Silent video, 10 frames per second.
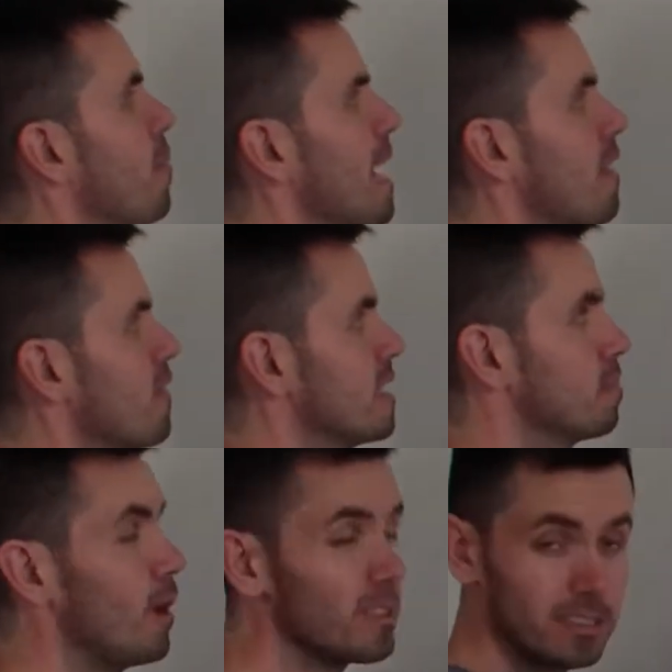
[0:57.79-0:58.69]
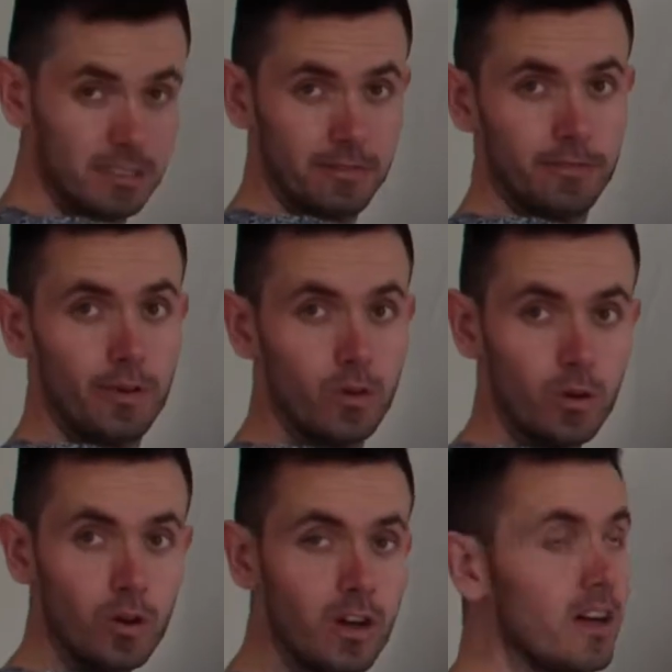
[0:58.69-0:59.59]
then we have this positive
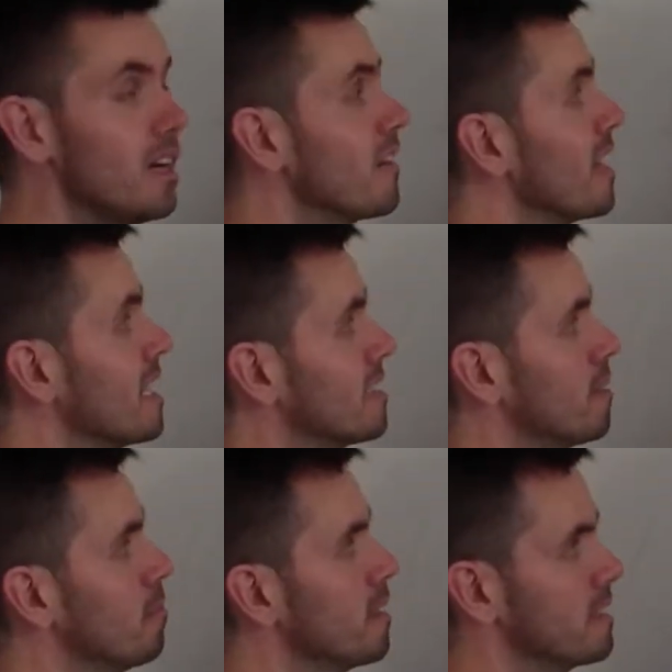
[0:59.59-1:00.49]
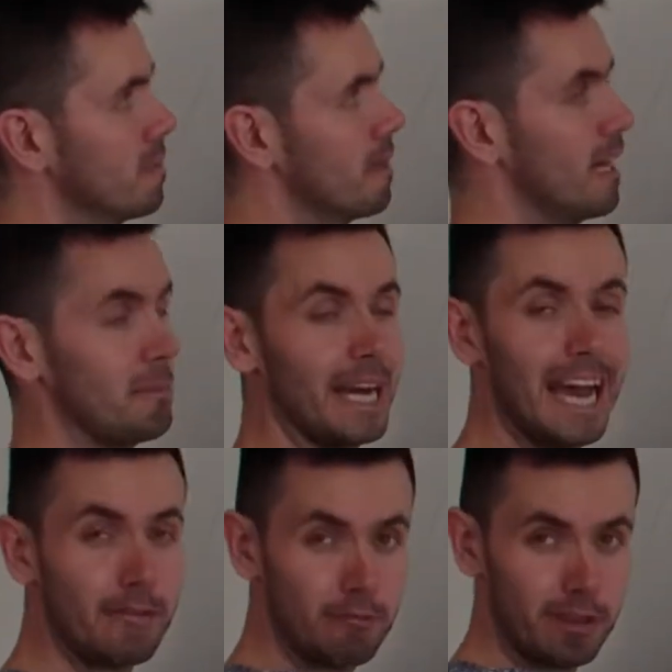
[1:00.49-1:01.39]
4 that needs to multiply by
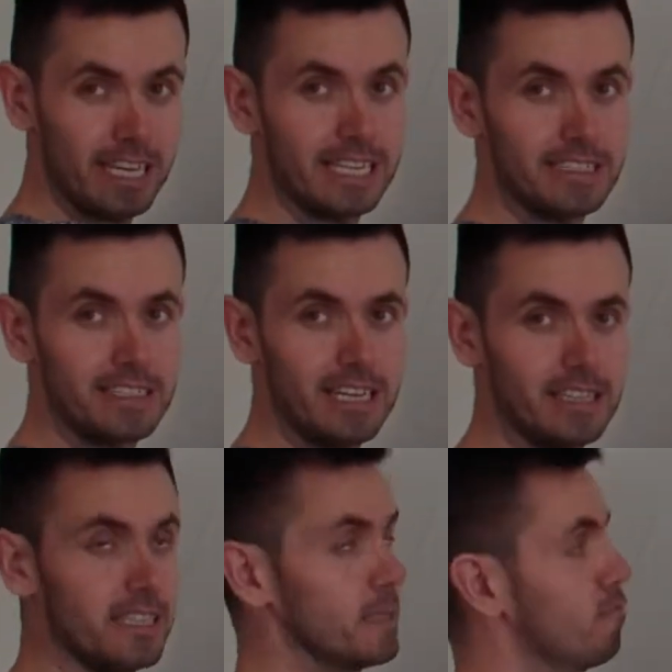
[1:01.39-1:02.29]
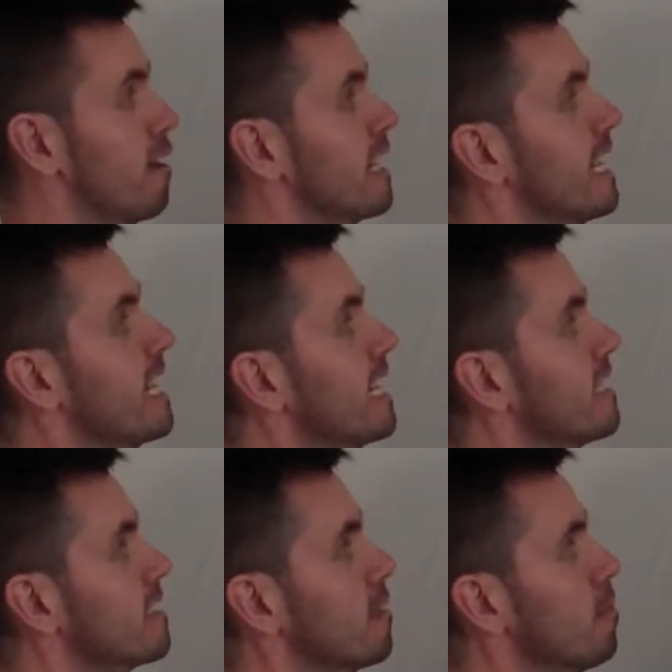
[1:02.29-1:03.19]
everything inside this bracket
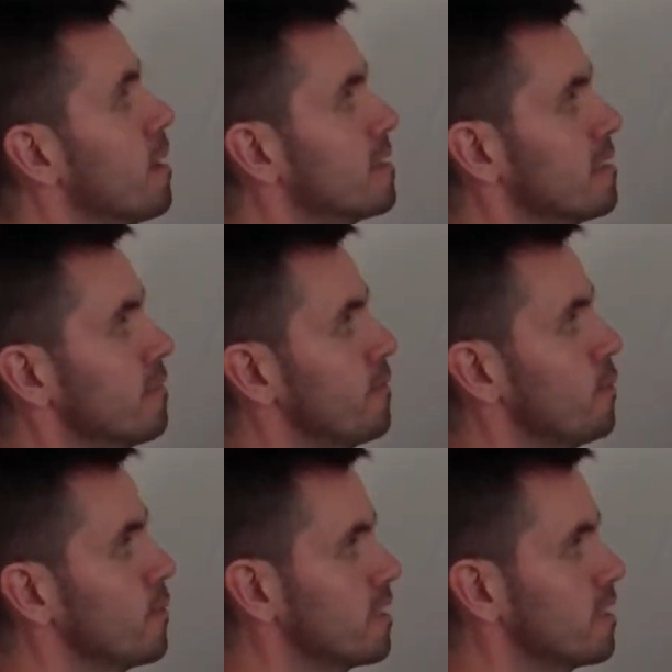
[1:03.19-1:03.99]
here. So positive 4